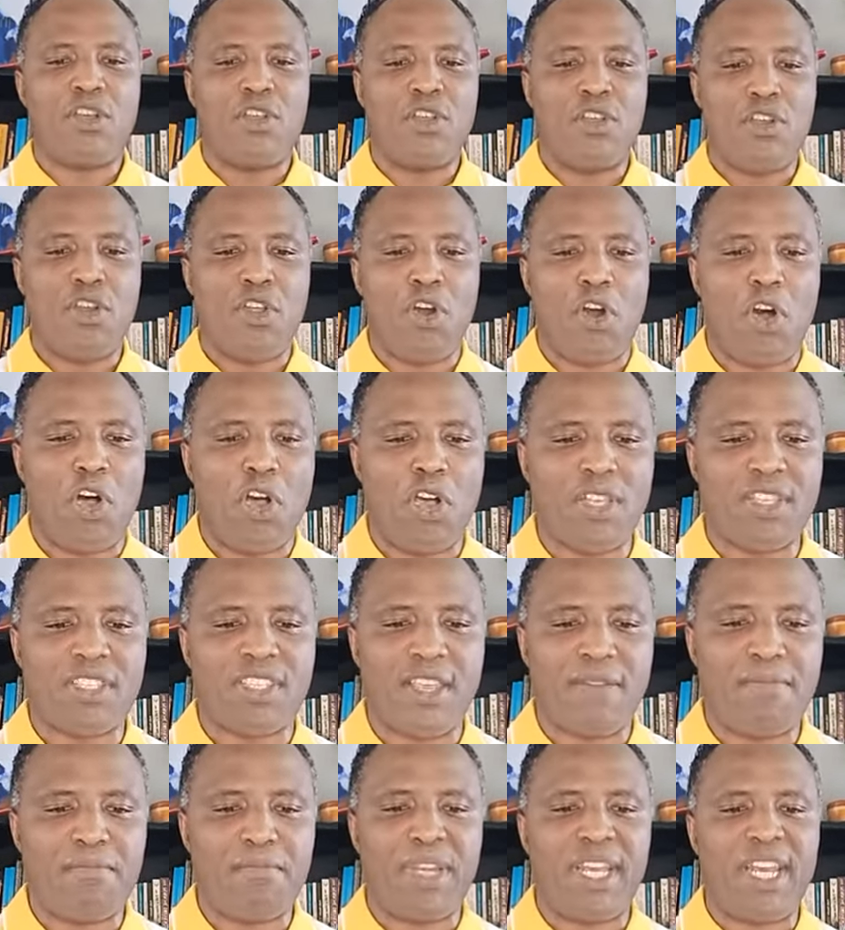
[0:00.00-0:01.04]
laws,
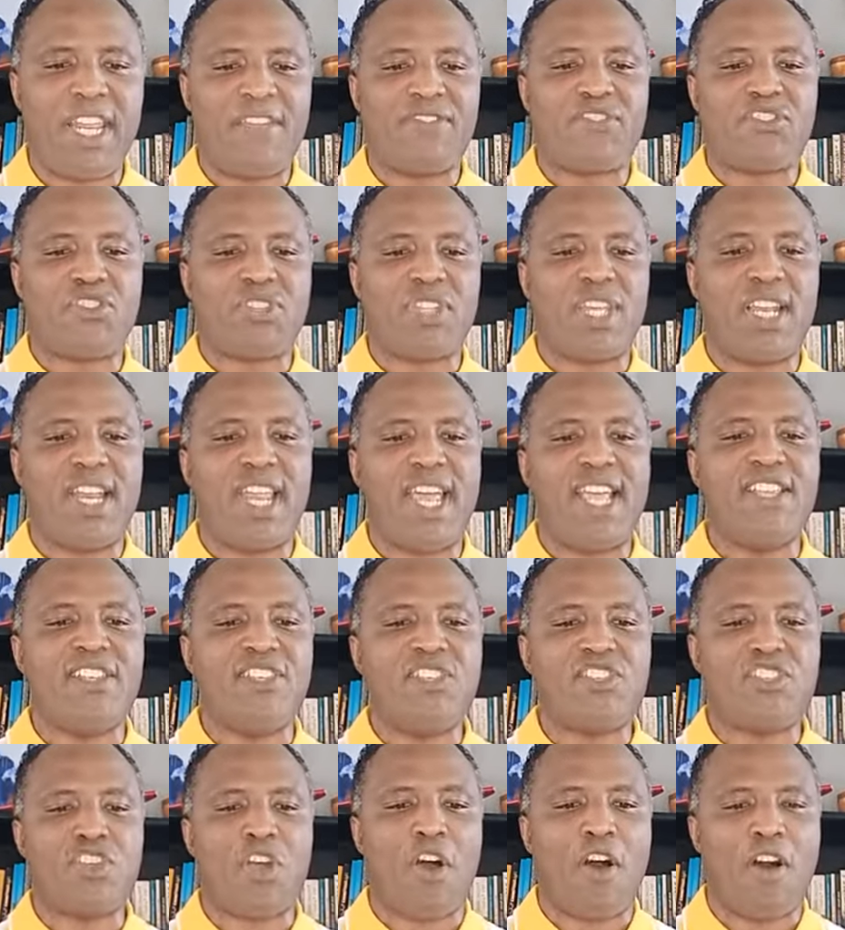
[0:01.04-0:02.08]
and beliefs to the
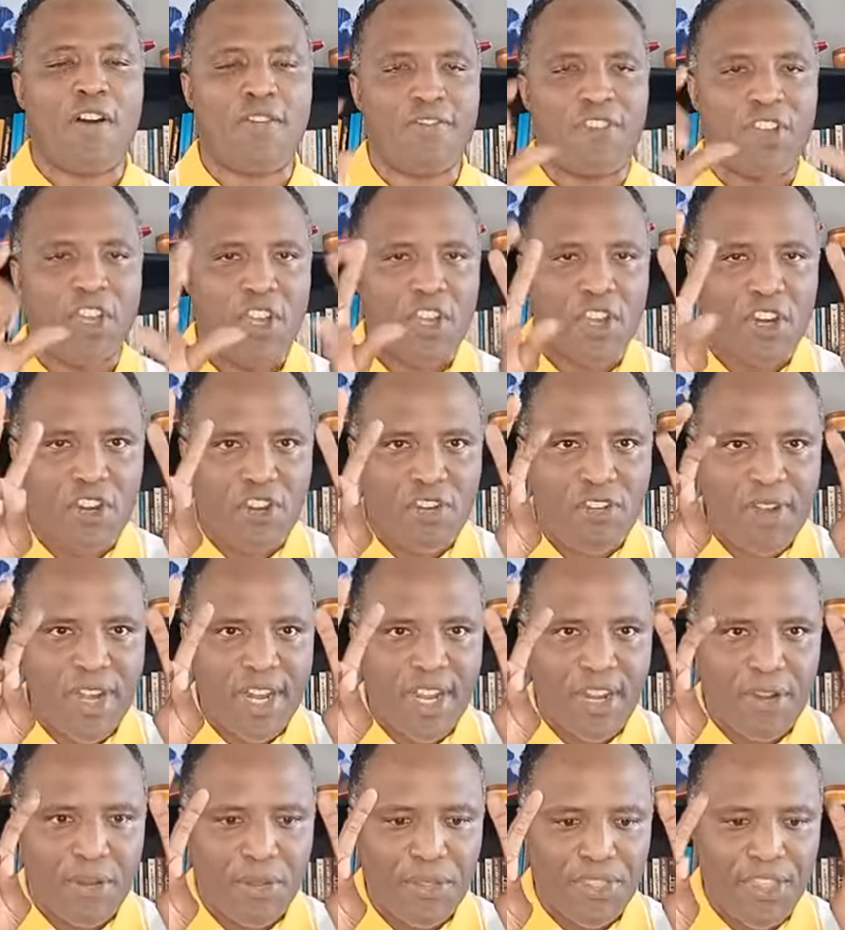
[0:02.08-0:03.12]
lens of
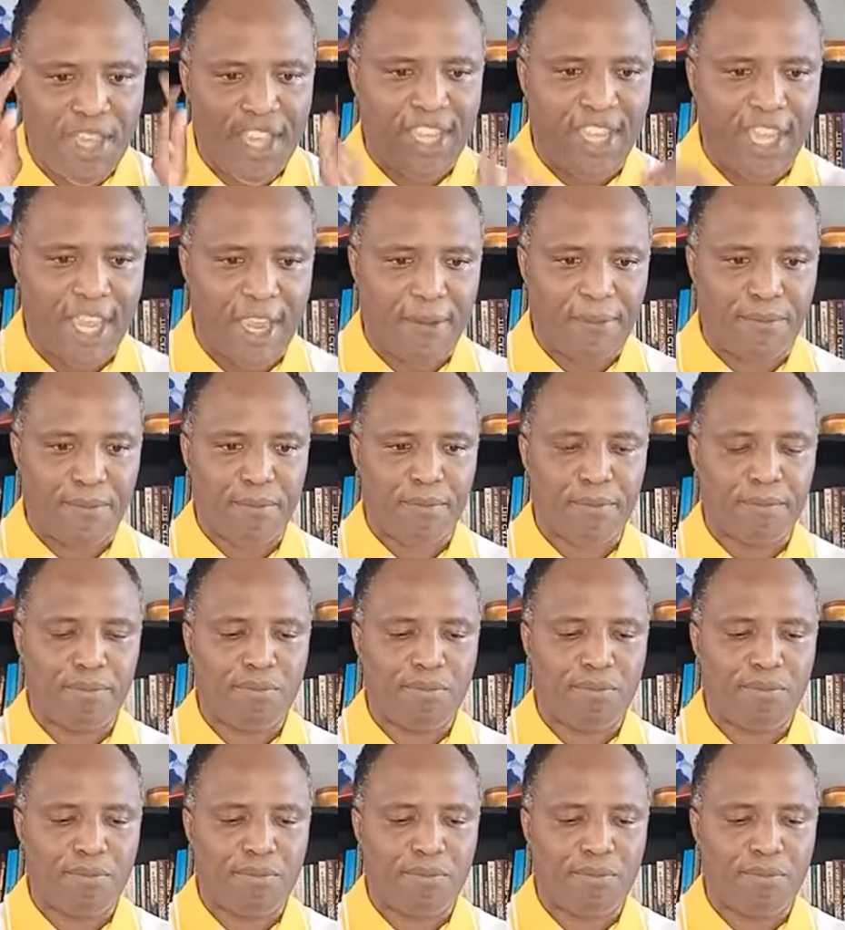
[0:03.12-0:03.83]
critical thinking.